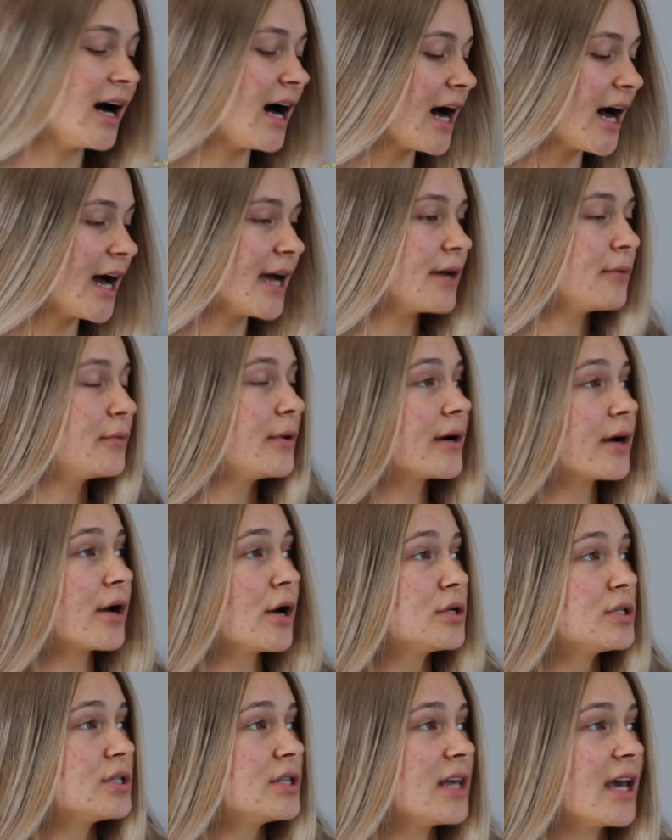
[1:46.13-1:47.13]
I would
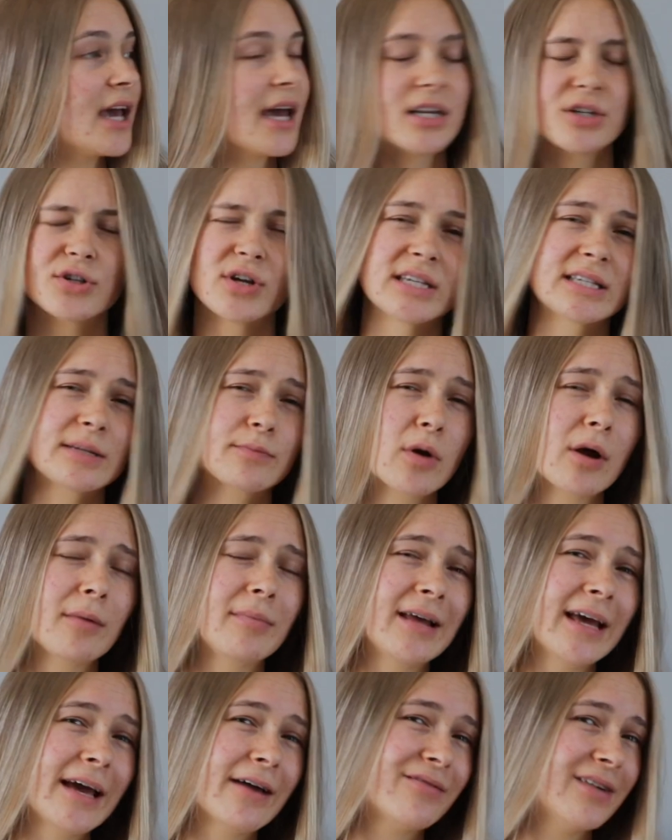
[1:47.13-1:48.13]
go to the hairdresser
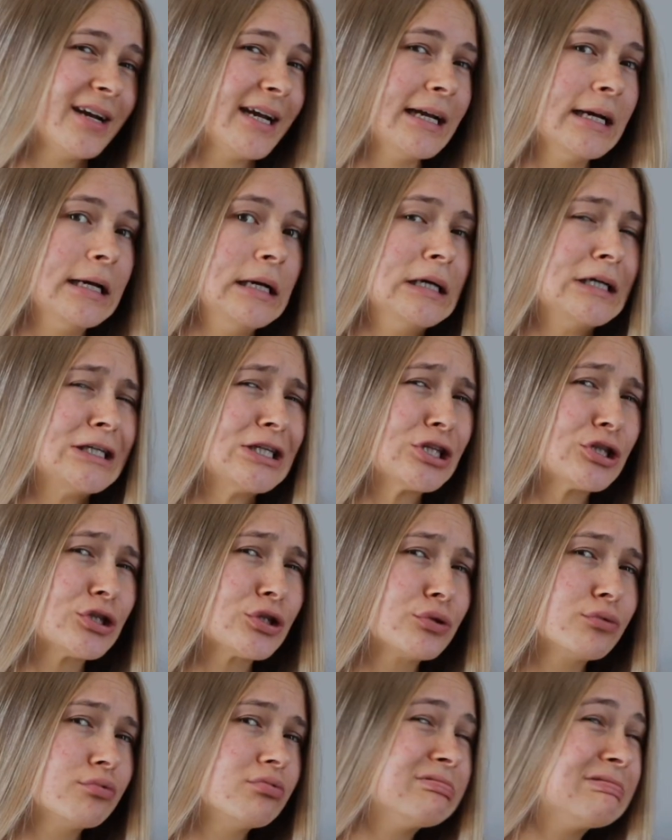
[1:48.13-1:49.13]
probably every
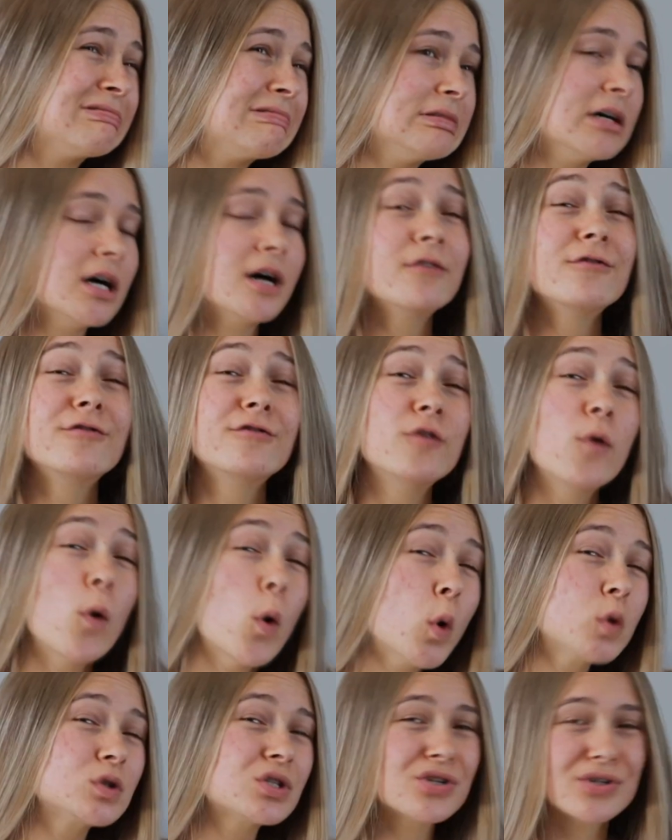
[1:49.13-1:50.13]

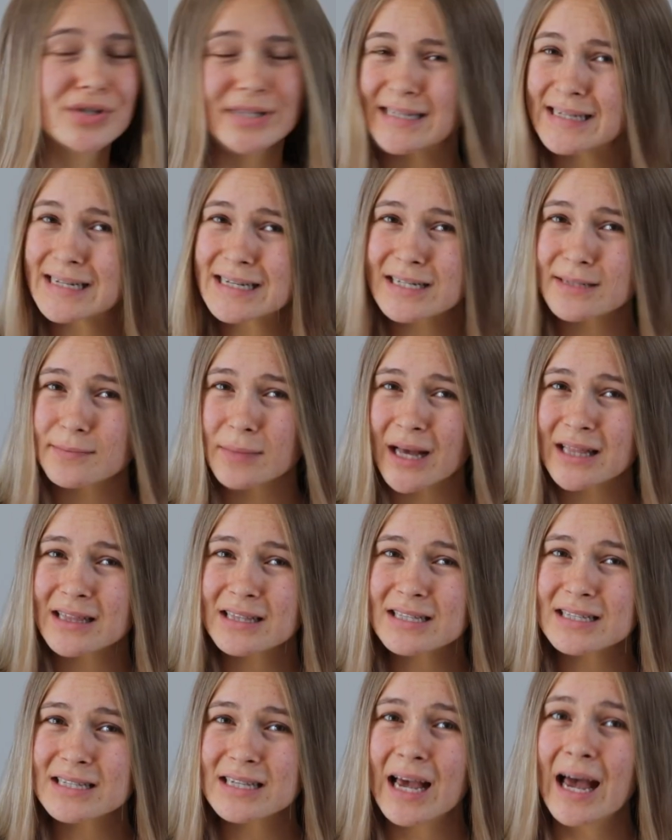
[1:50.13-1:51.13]
4 to 6
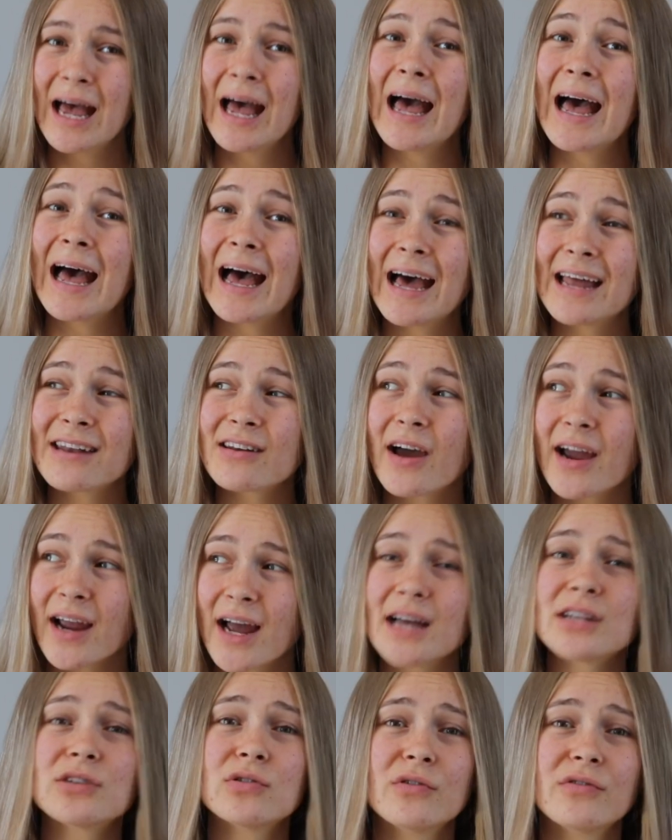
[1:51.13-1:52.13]
months and I
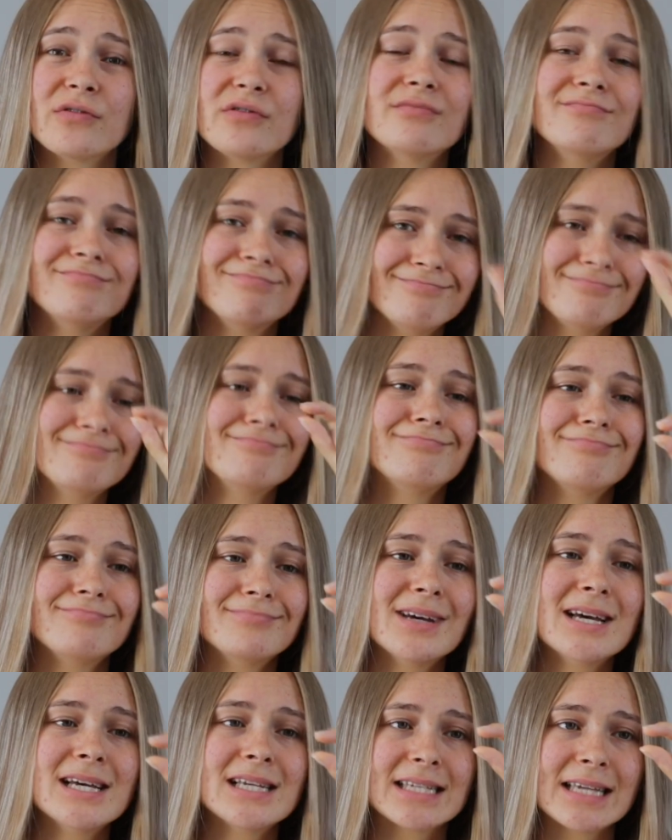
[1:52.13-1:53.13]
cut off
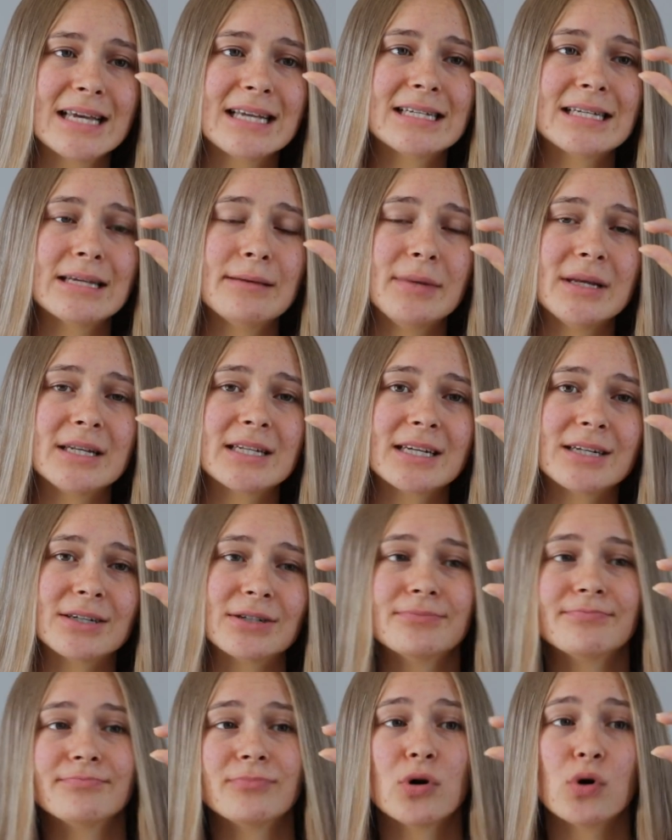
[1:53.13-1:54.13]
1 centimeter
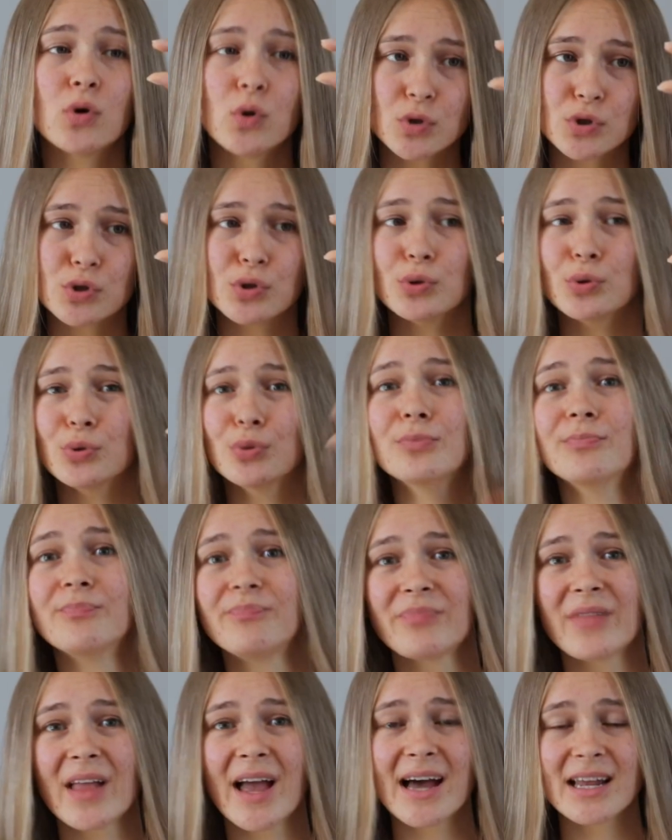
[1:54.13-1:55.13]
or 2
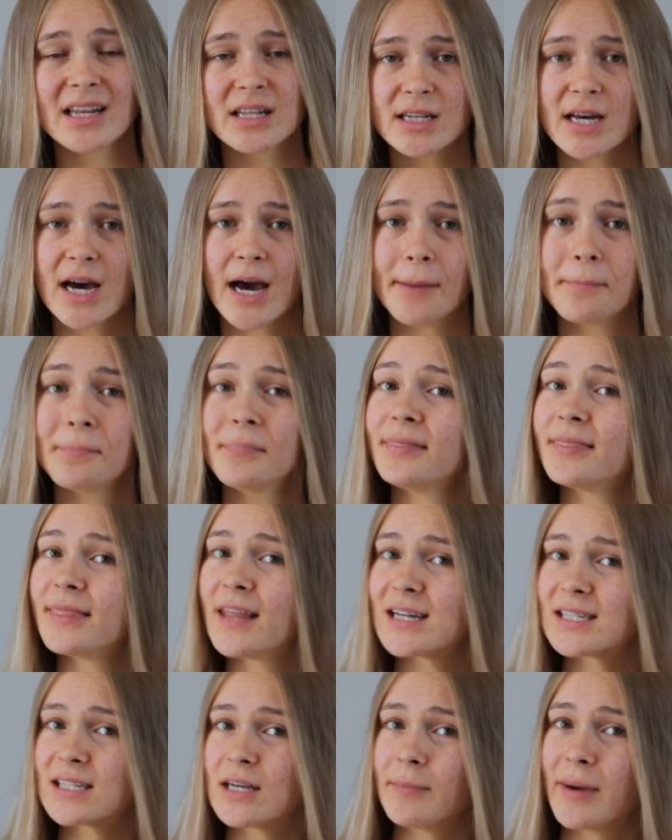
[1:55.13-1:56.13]
at a time.
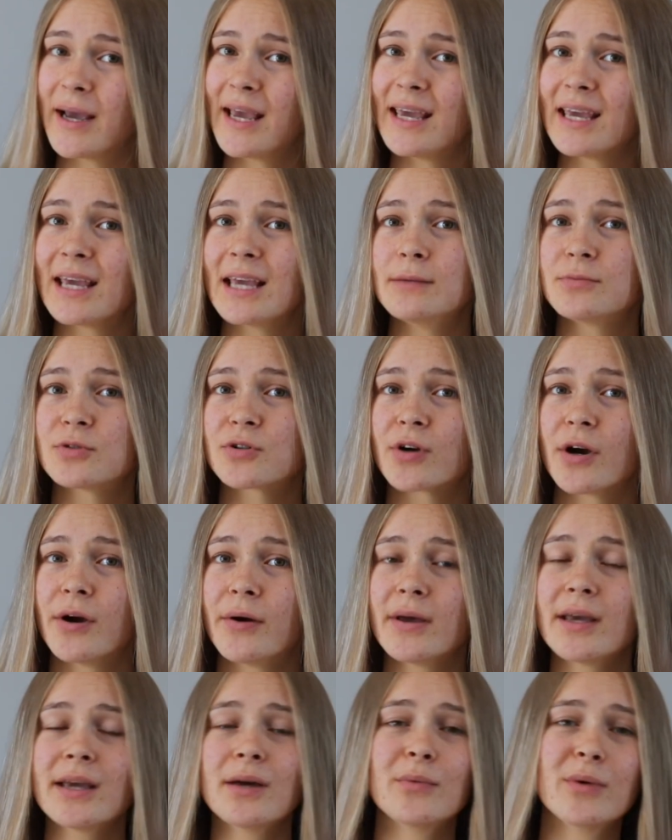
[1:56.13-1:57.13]
That's how my hair keeps
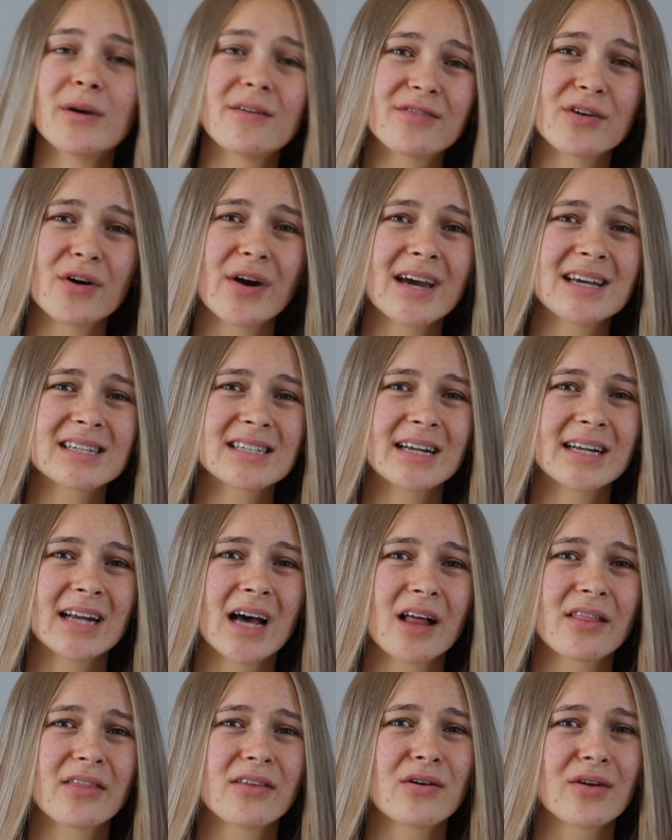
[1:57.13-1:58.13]
growing. If your hair is
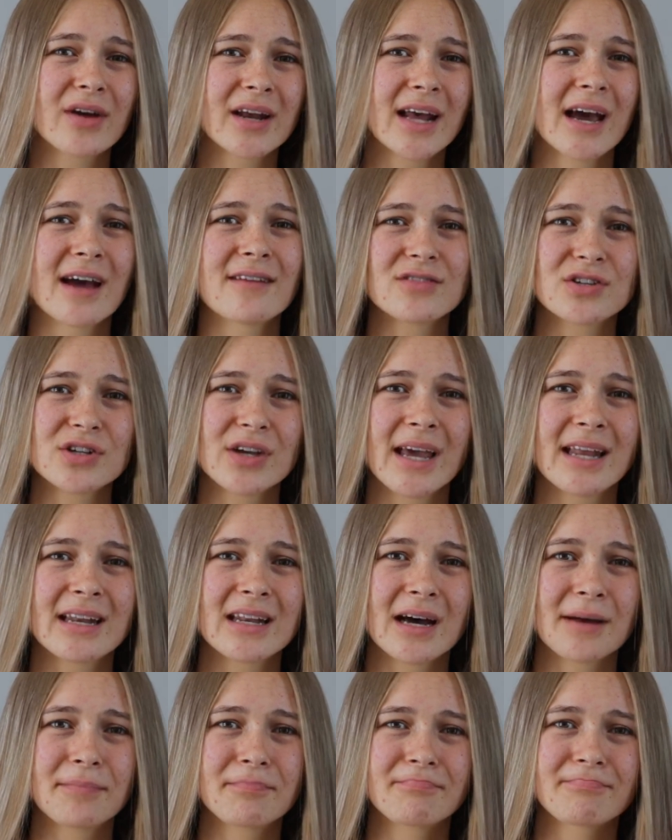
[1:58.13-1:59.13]
unhealthy, you're gonna have to end
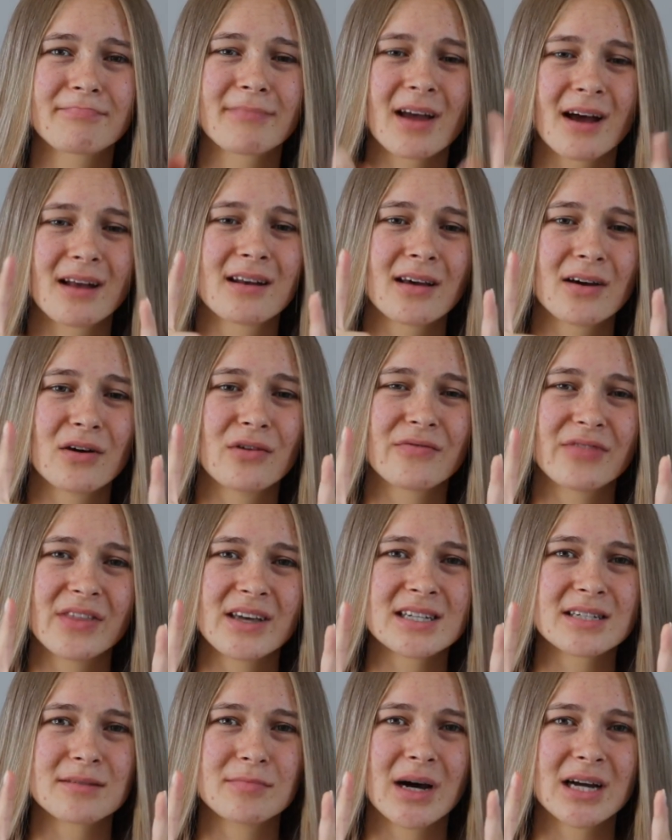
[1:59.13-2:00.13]
up cutting off
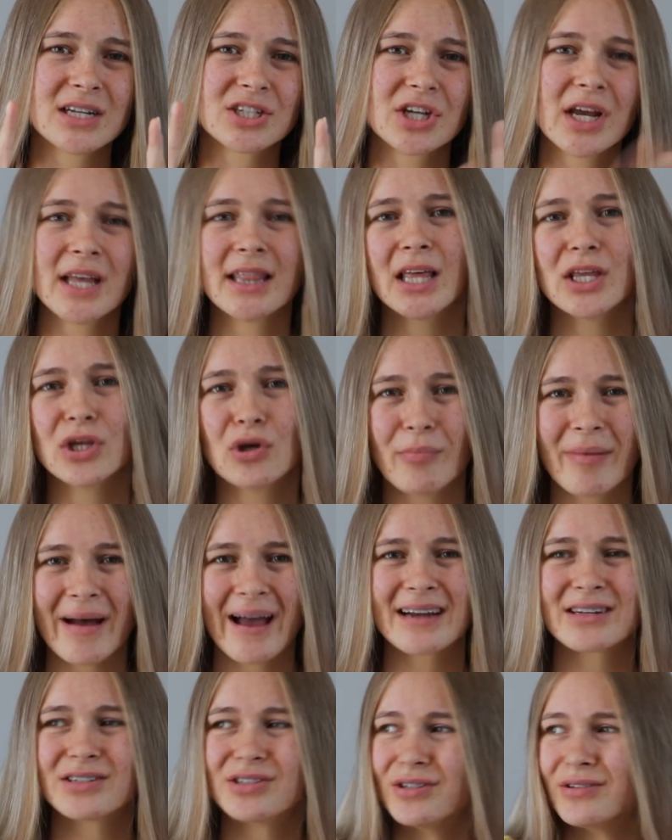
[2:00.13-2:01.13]
this much and then you're
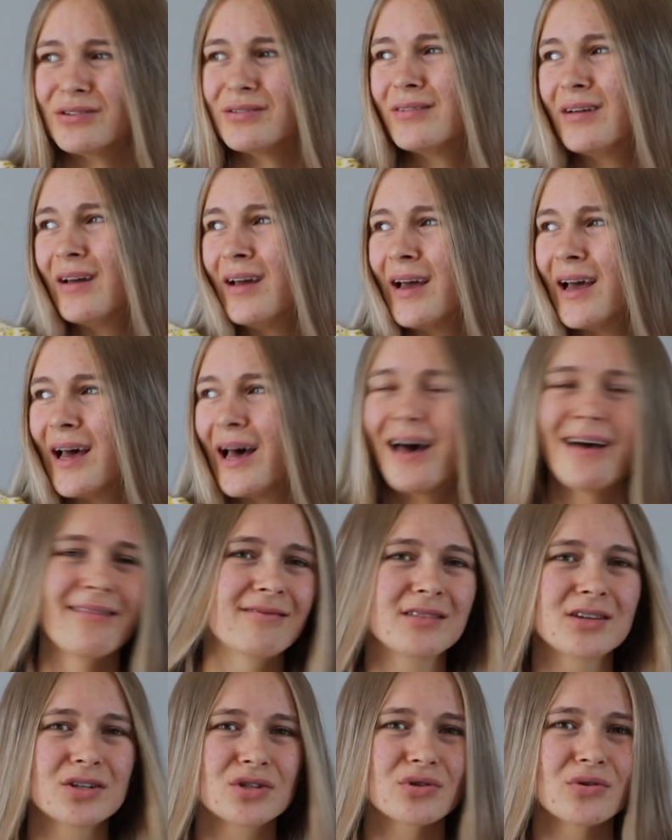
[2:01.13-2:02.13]
back to
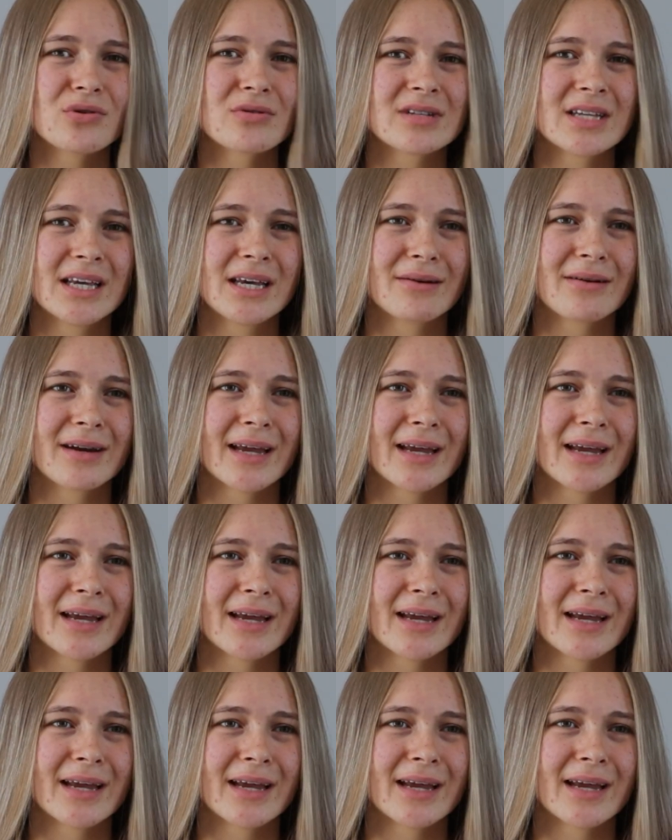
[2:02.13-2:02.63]
having short hair